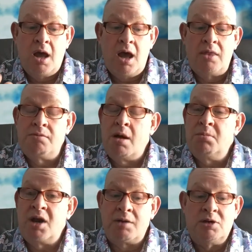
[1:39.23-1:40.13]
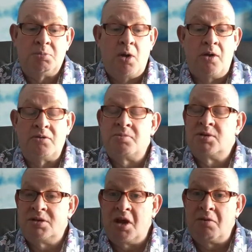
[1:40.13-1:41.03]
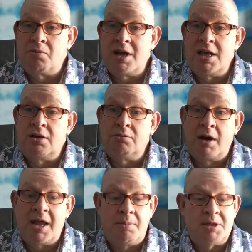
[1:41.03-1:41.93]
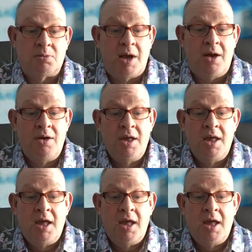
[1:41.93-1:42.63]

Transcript: the Rum Diaries blog has done a really good write-up as well.